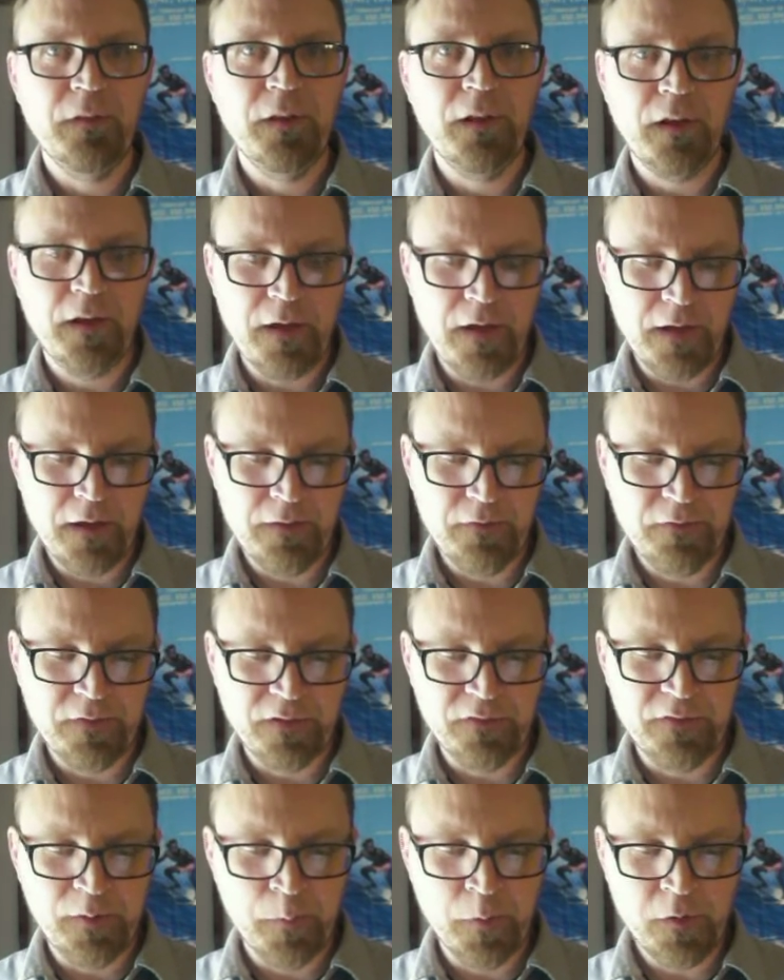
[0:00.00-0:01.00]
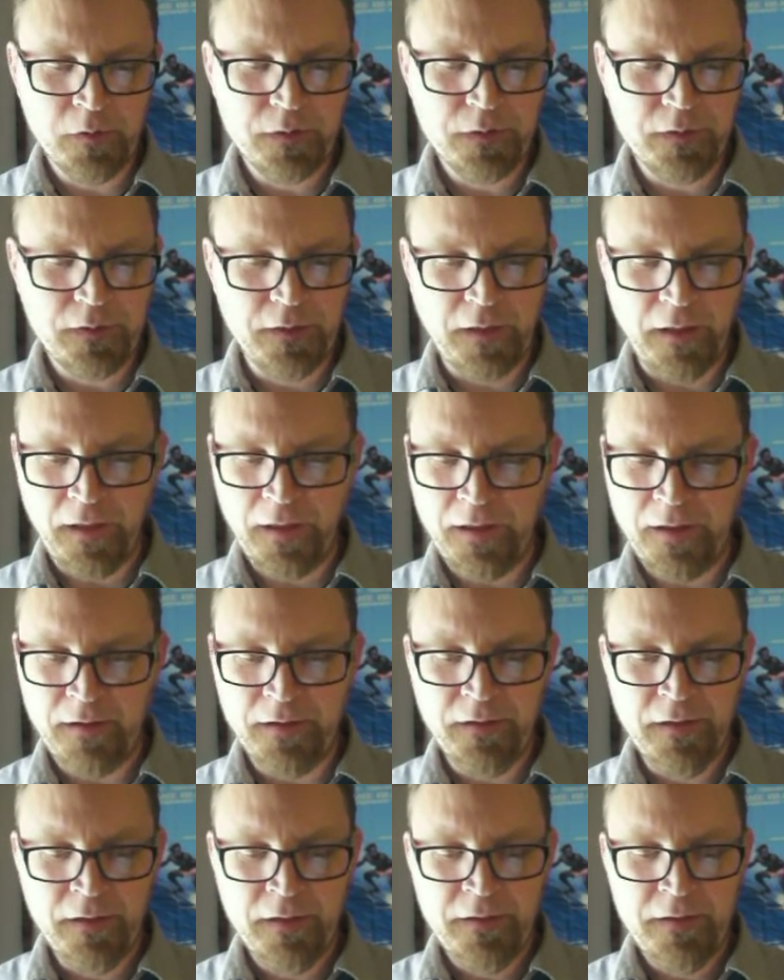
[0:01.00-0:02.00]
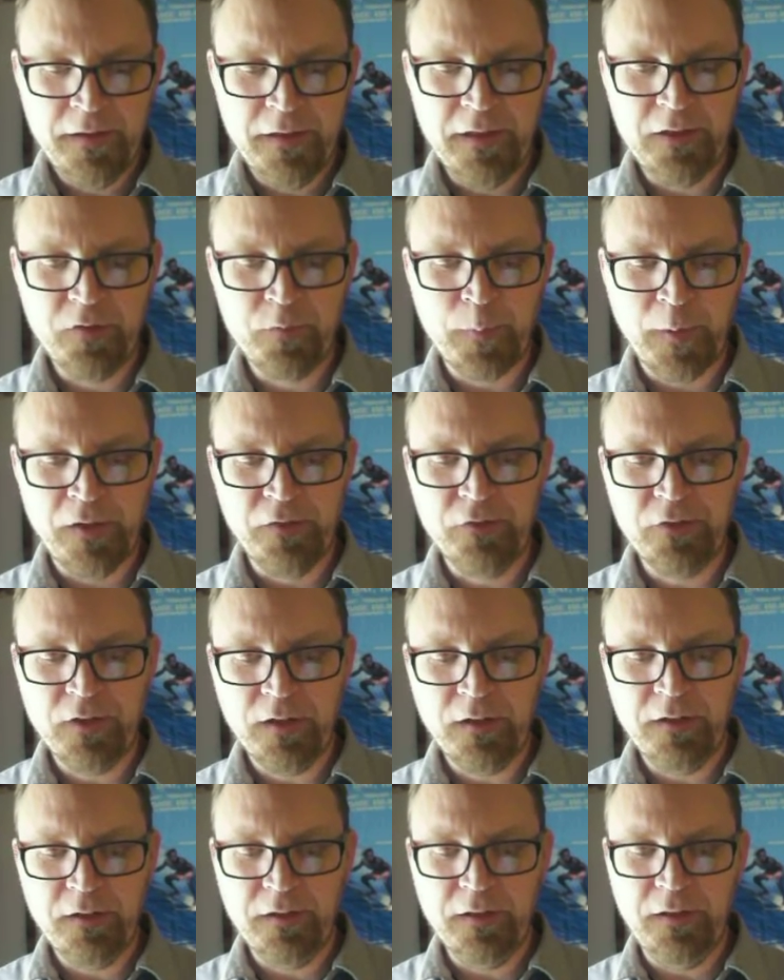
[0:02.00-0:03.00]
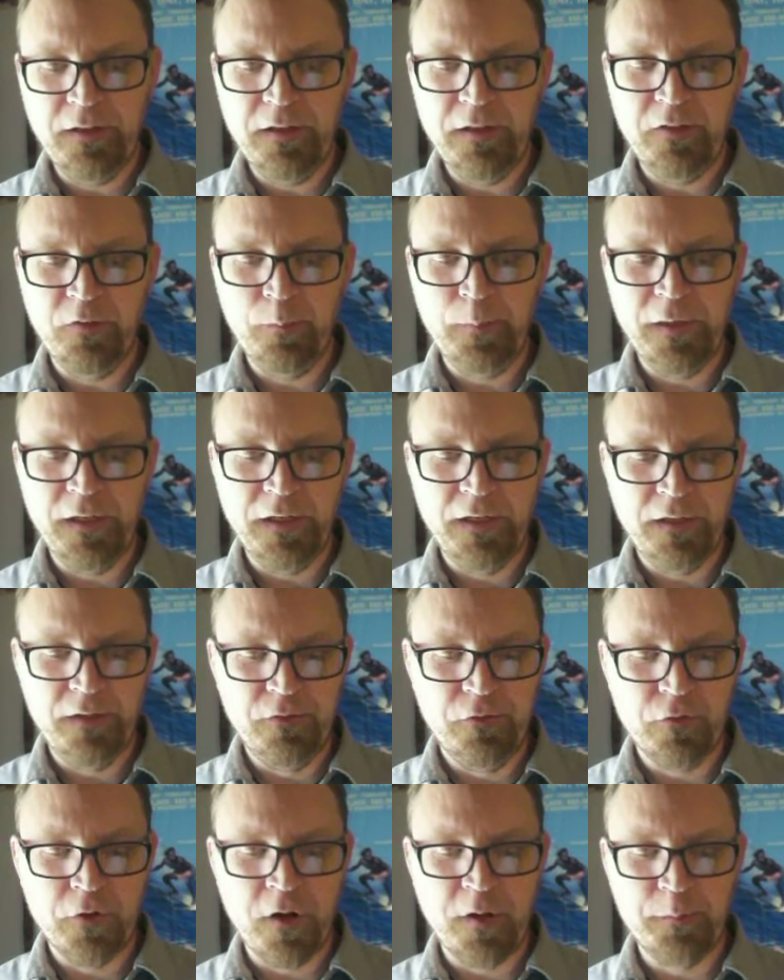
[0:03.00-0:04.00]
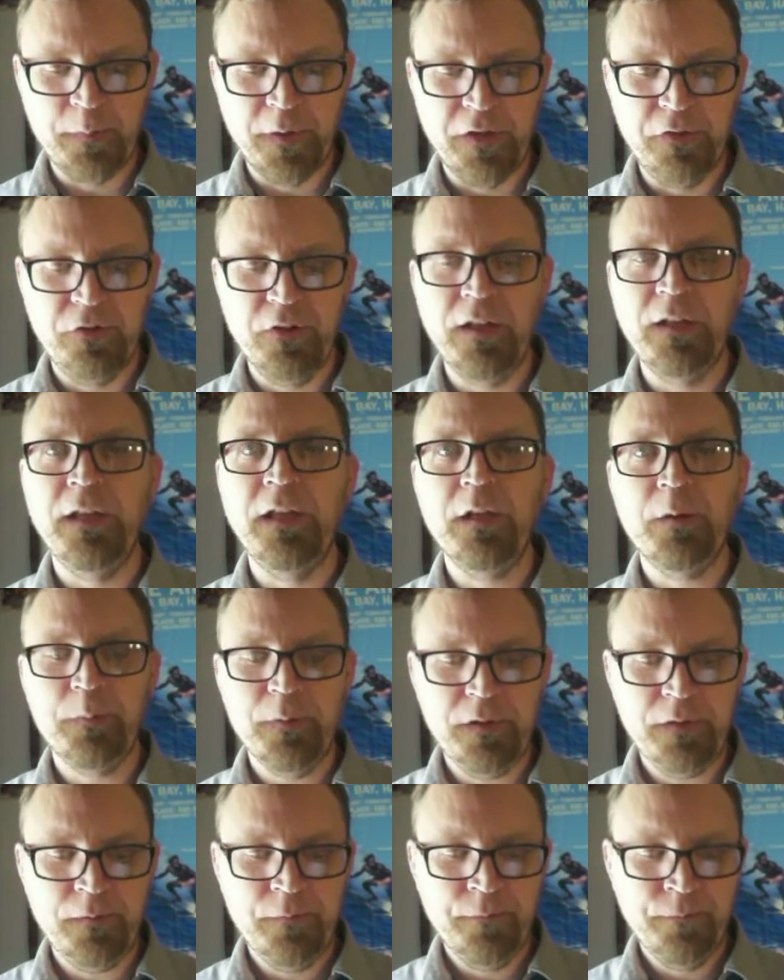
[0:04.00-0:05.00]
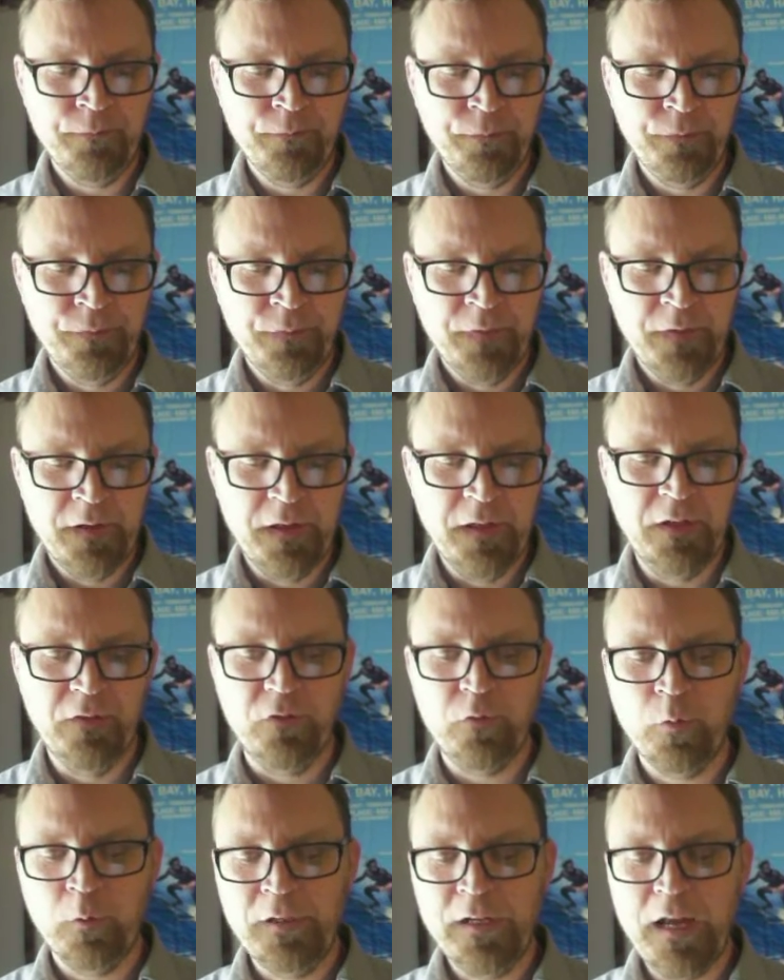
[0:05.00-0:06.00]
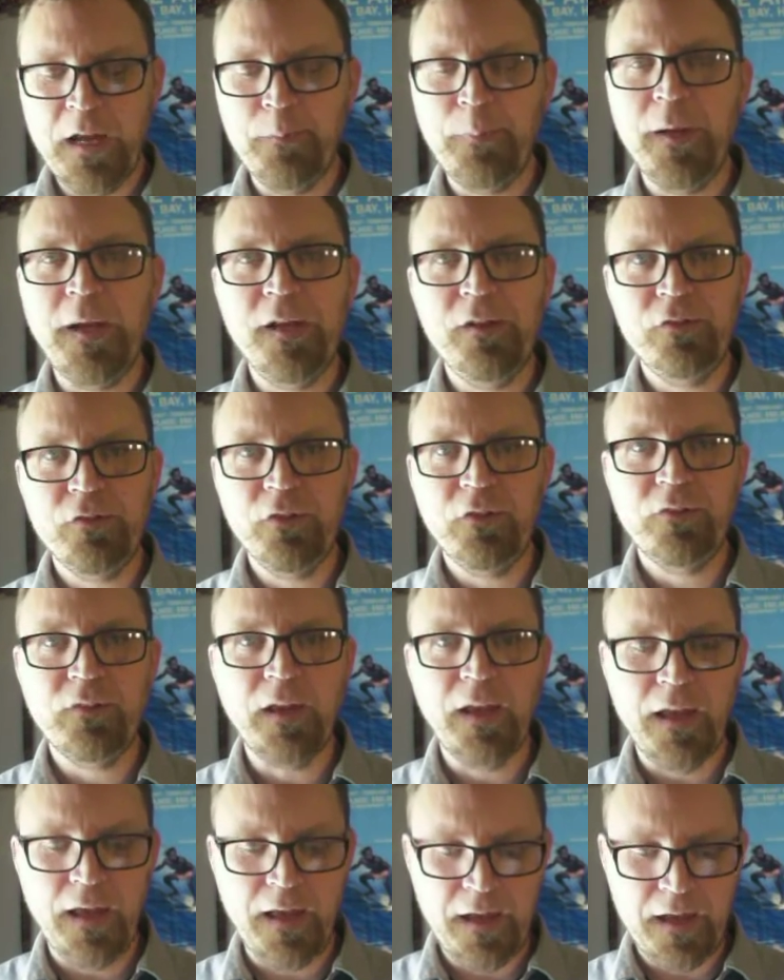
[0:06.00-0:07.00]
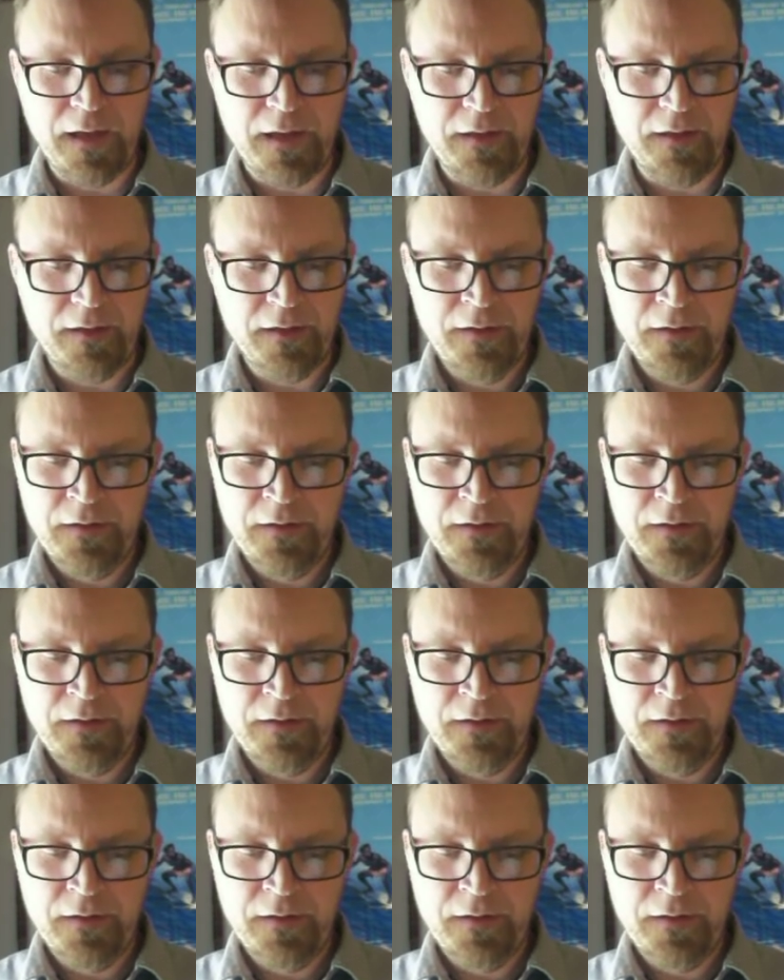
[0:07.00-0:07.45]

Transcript: uh, sexy book and it is by Jen it is being drawn by Jen Hickman. It is 28 pages and